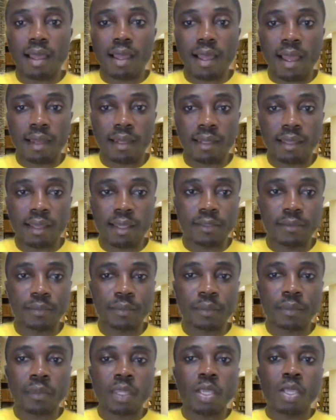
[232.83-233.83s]
at
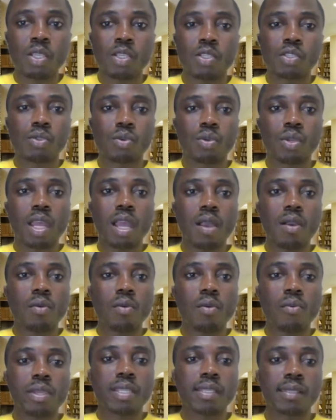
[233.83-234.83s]
hand. So now
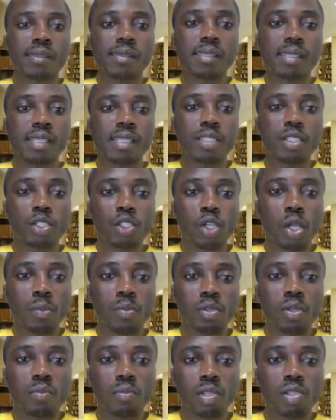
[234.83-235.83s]
we see job
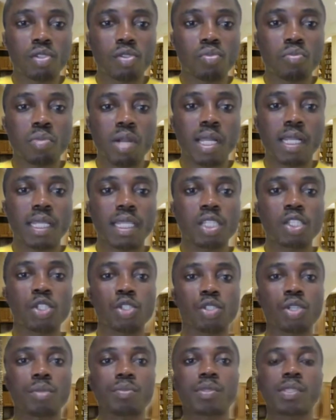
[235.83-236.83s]
number two, banking
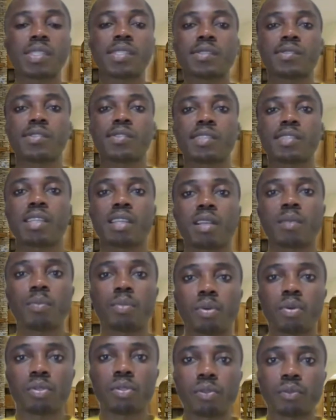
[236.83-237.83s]
jobs in
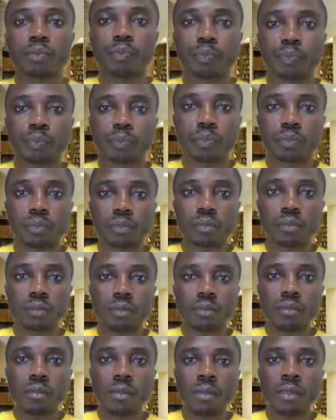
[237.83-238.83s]
Singapore.
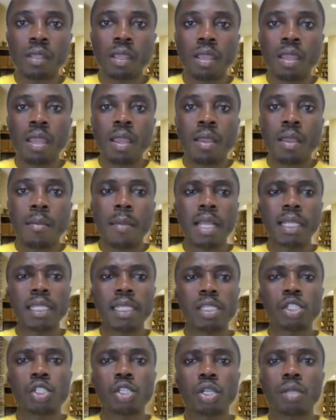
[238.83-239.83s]

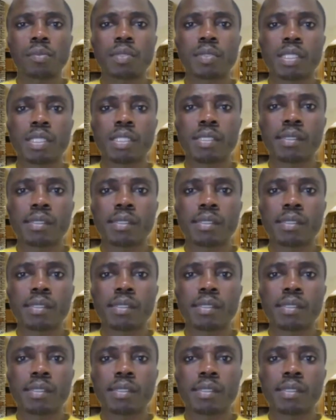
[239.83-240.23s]
Banking jobs in